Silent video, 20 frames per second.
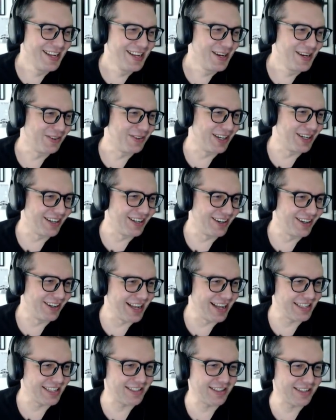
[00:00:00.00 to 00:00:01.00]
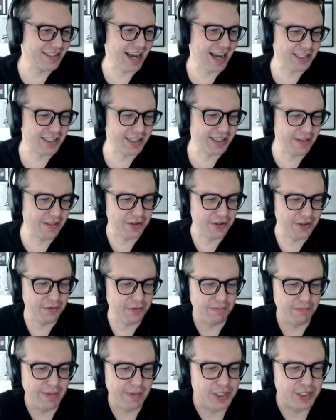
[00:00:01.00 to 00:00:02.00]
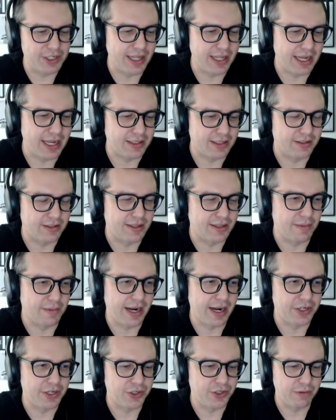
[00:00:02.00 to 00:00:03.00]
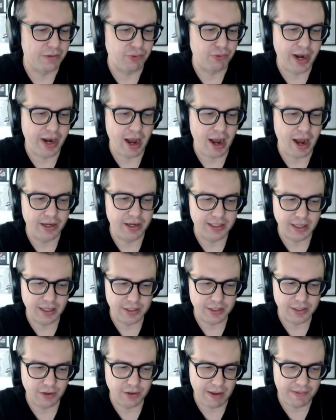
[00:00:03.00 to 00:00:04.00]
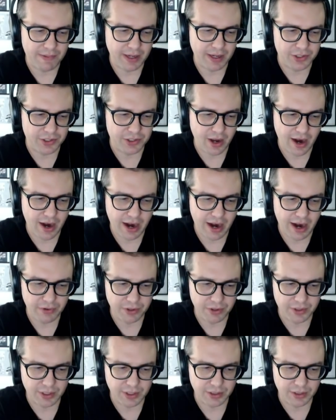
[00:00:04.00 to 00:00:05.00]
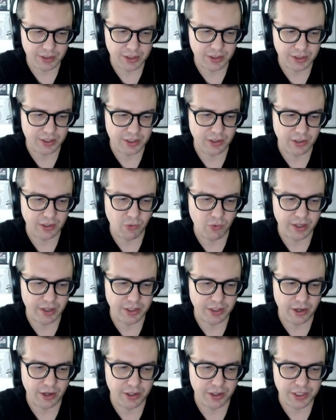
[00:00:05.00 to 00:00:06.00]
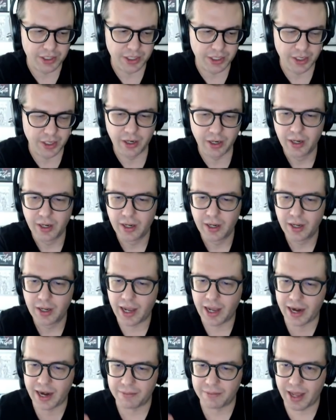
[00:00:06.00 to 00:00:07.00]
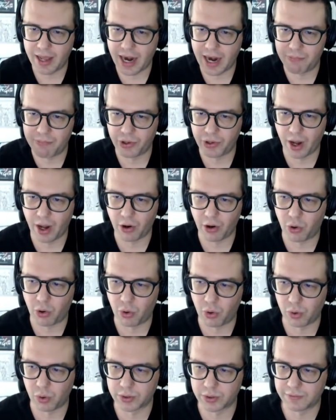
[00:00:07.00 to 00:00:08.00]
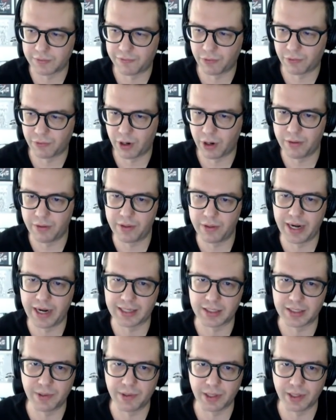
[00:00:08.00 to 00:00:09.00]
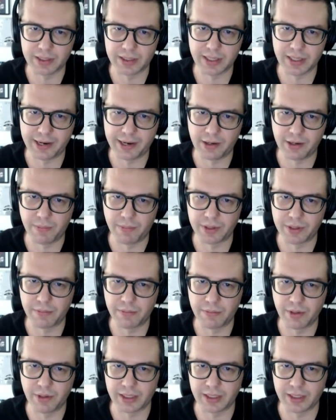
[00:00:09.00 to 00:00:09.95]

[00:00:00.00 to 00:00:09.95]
Well, actually, now that you mentioned that, that's something I should point out is that, so my Patreon, I reduced it to just a $1 tier. And I put it on hold for the next billing cycle, but the billing